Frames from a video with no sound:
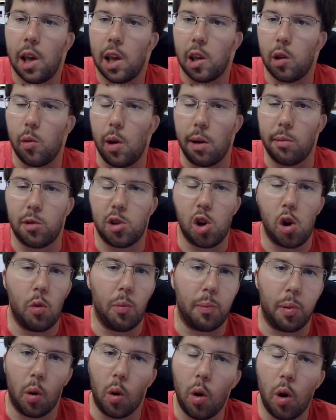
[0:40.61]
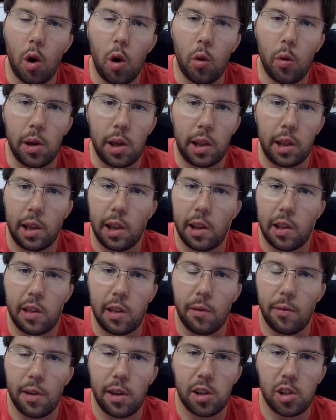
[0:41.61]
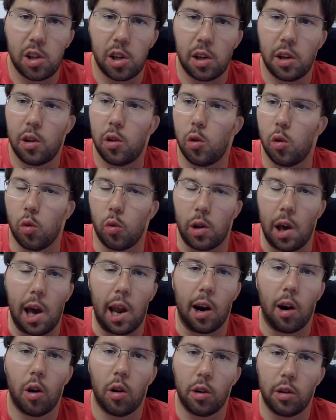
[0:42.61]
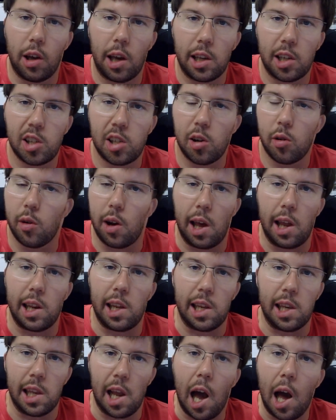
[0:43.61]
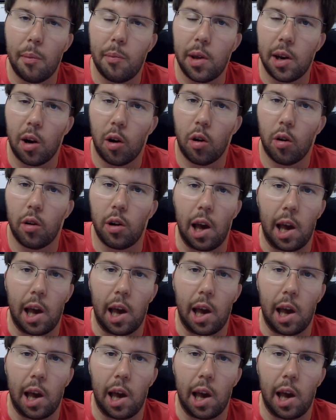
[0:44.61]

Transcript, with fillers: You have Joe Burrow in this division, who got hurt last year, and had he not been hurt,